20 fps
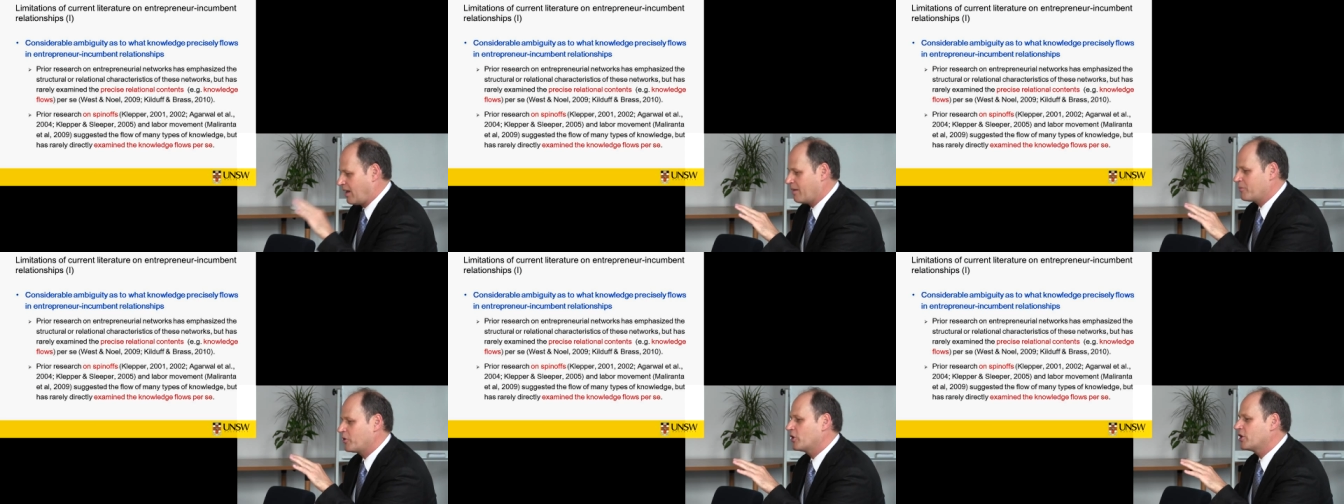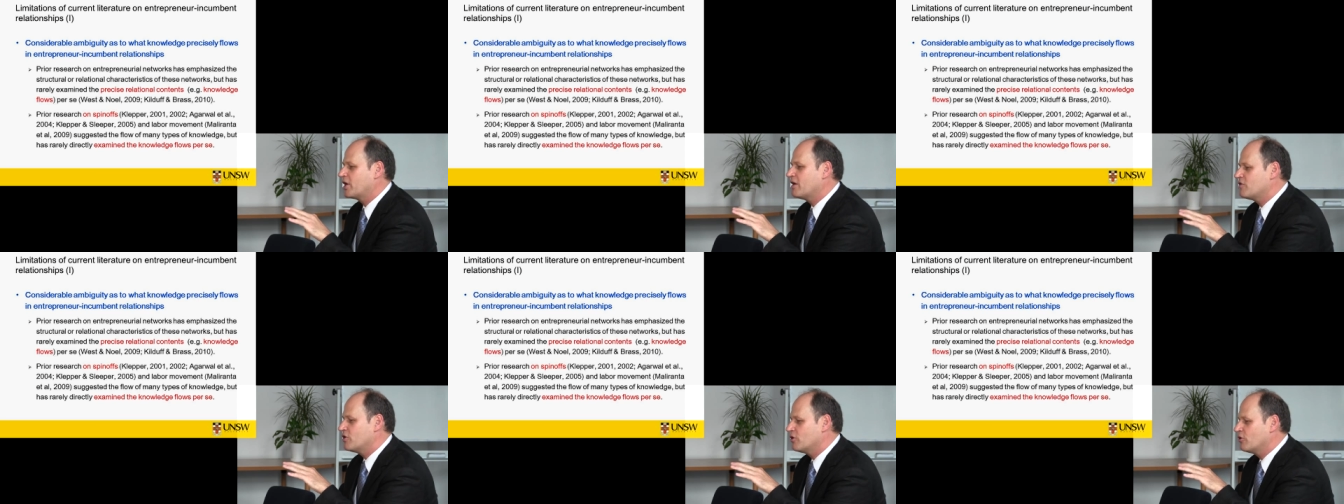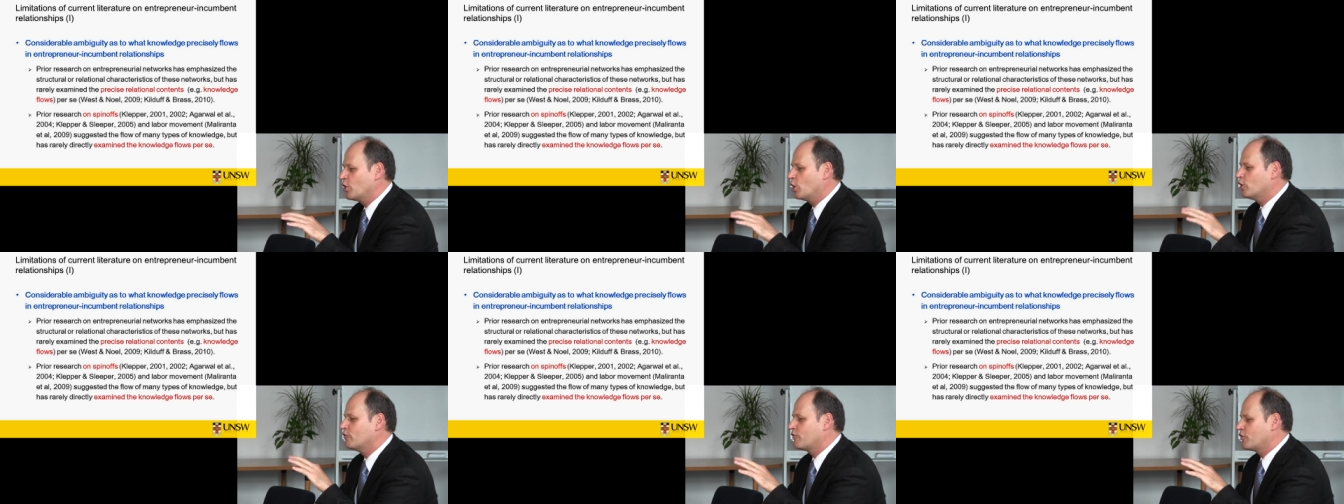I'm going to give
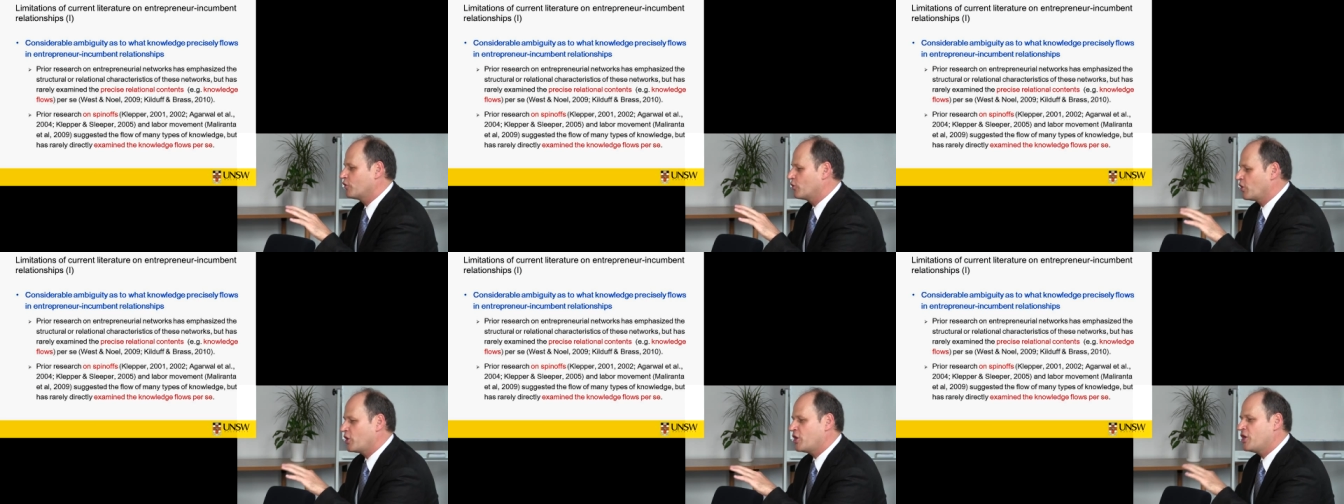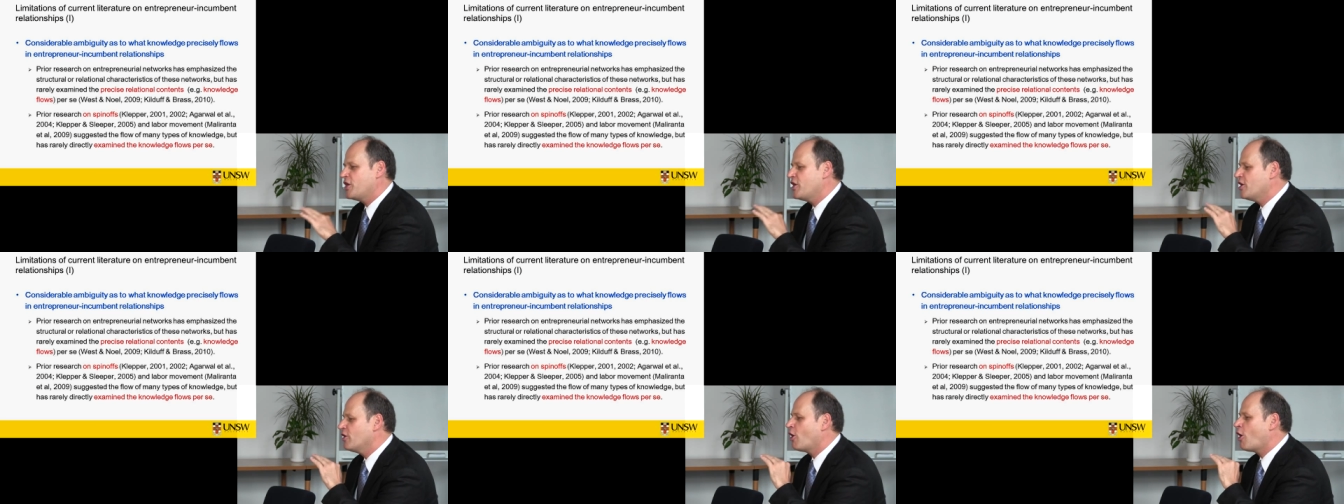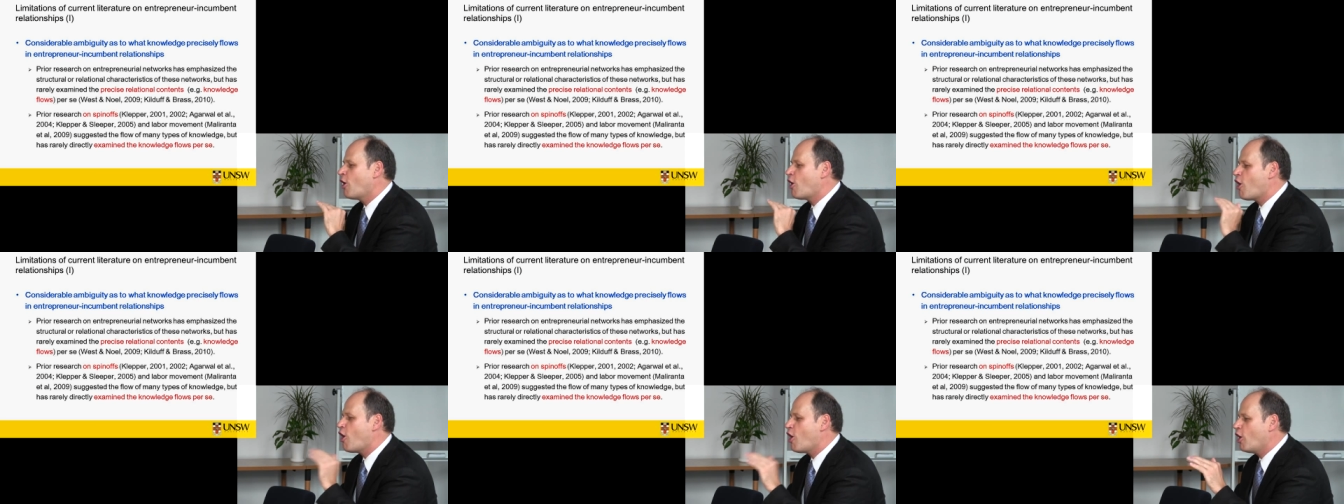you an overview. Here
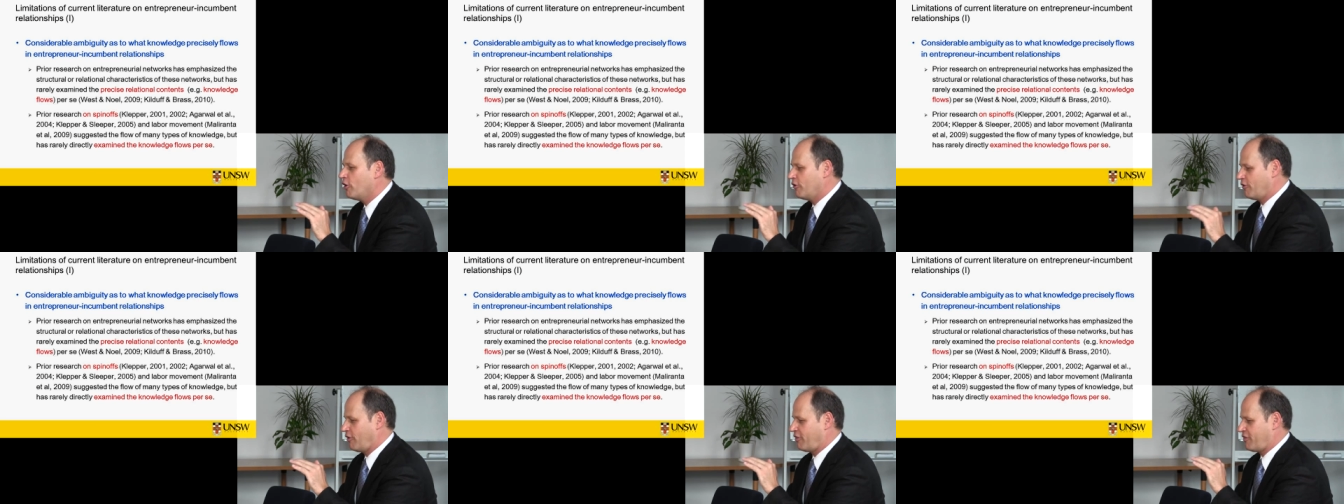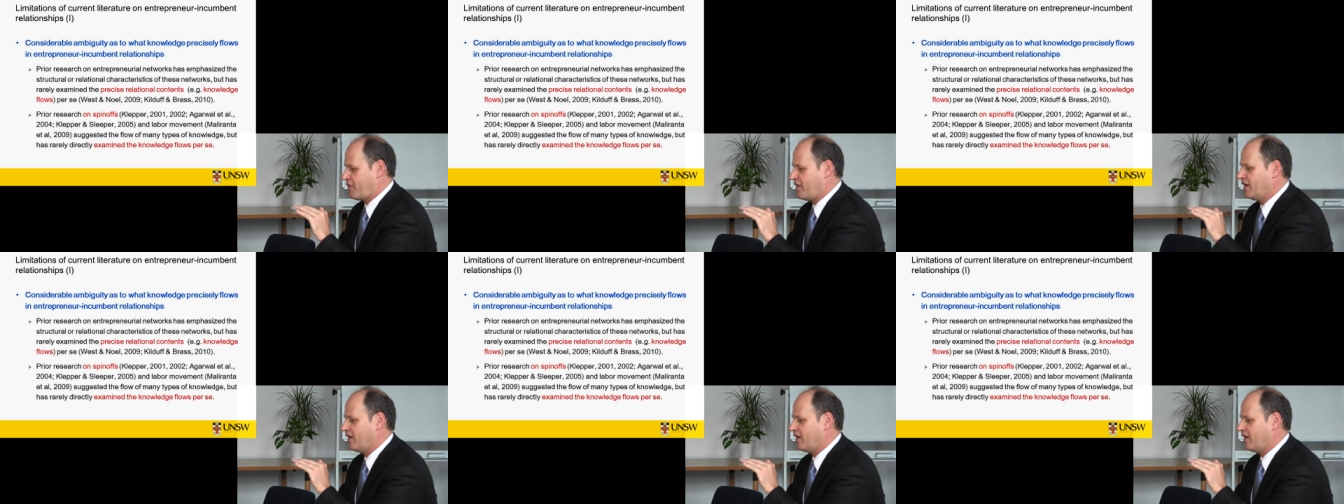are all of the